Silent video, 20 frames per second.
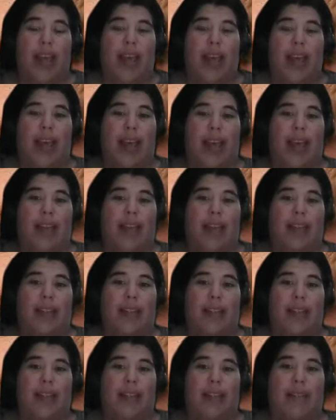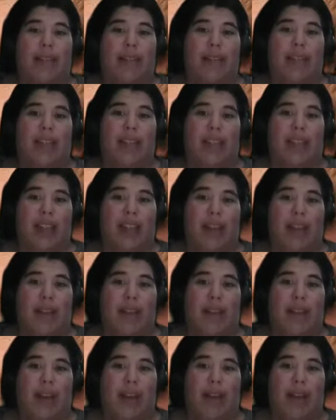and Mrs.
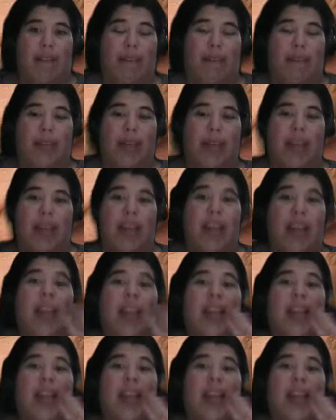Doubtfire, but